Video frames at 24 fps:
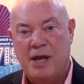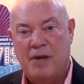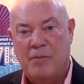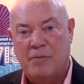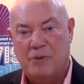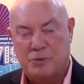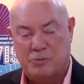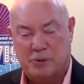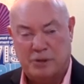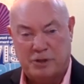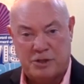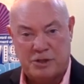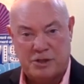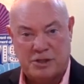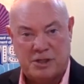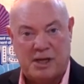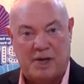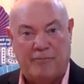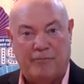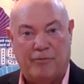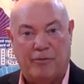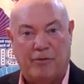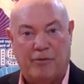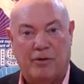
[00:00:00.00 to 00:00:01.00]
was with the
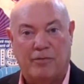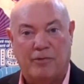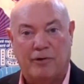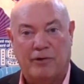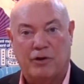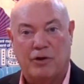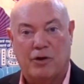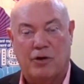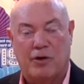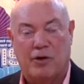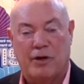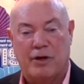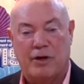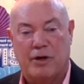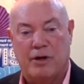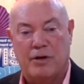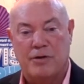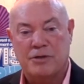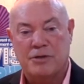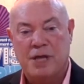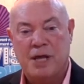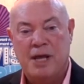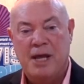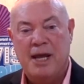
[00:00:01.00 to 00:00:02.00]
team for over 30
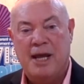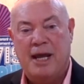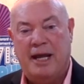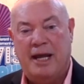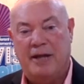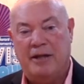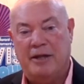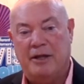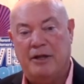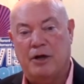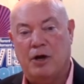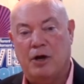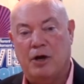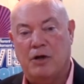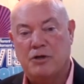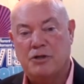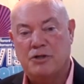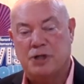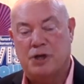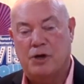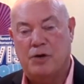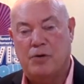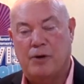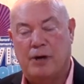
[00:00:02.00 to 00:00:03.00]
years. And then
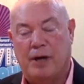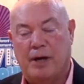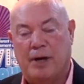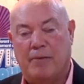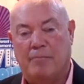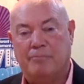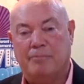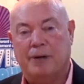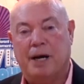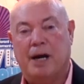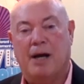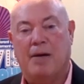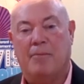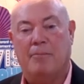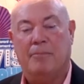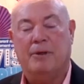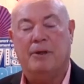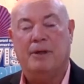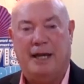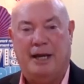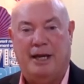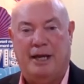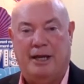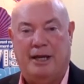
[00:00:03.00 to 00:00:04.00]
also uh, Bob
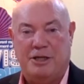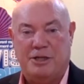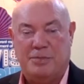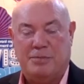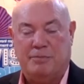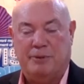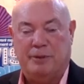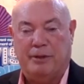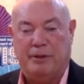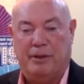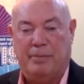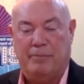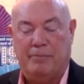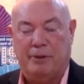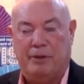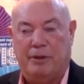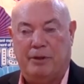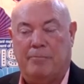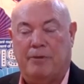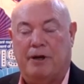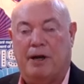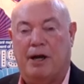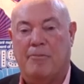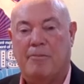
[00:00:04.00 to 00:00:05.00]
Hayes,
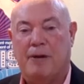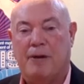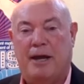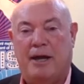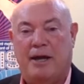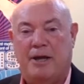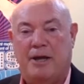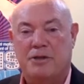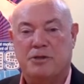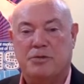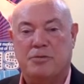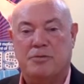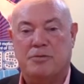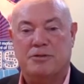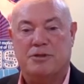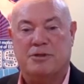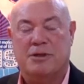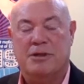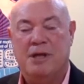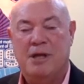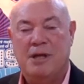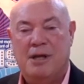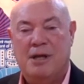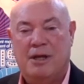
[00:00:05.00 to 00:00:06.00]
Bullet Bob Hayes, who was the,
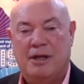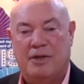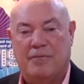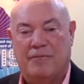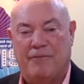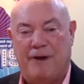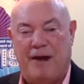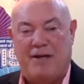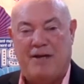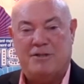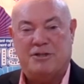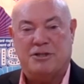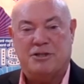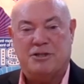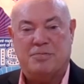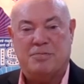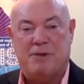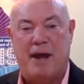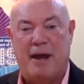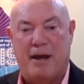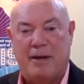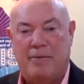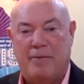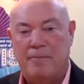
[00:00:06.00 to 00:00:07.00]
the fastest
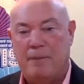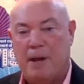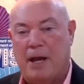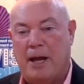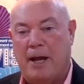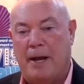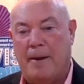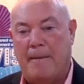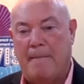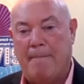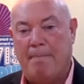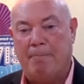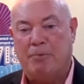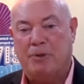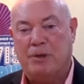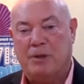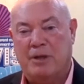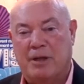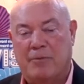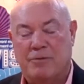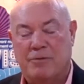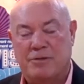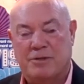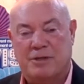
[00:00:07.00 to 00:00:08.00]
man um,
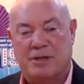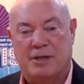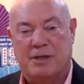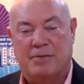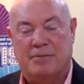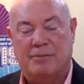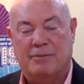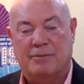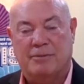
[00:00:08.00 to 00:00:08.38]
that was uh,